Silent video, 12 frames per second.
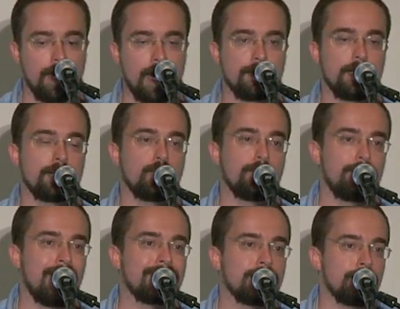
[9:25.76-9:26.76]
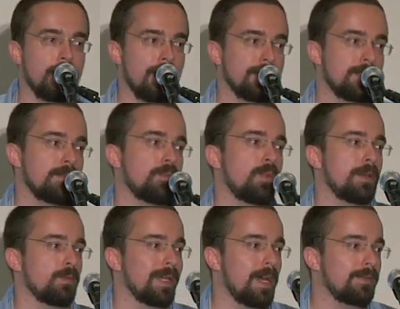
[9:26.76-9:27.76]
And it will be maximized
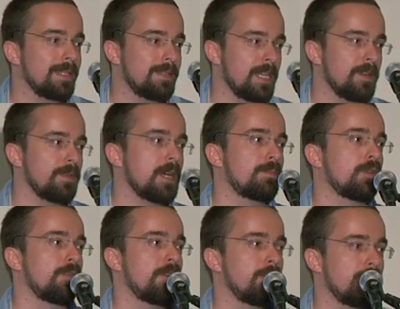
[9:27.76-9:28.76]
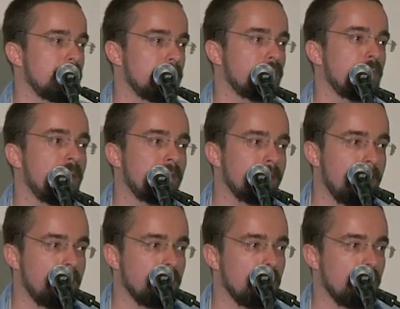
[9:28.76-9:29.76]
when we have the same number of images from every
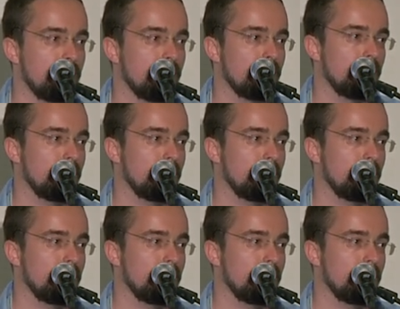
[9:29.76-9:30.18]
category.